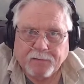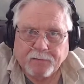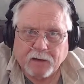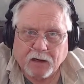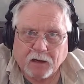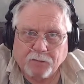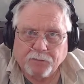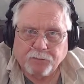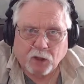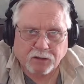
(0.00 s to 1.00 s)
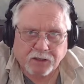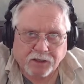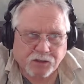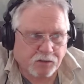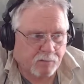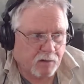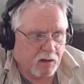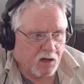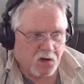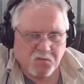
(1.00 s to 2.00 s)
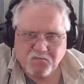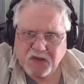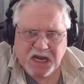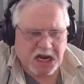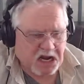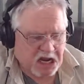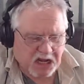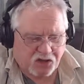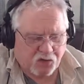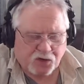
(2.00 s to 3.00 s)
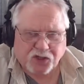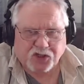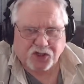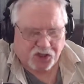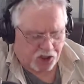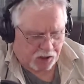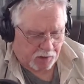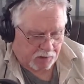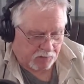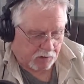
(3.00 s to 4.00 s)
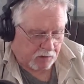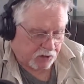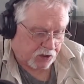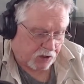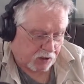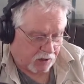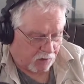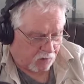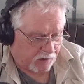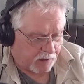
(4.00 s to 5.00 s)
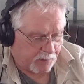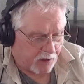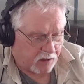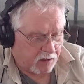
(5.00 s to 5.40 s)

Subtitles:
politics, man, they twist the shit out of it. This is another one, and I'm not...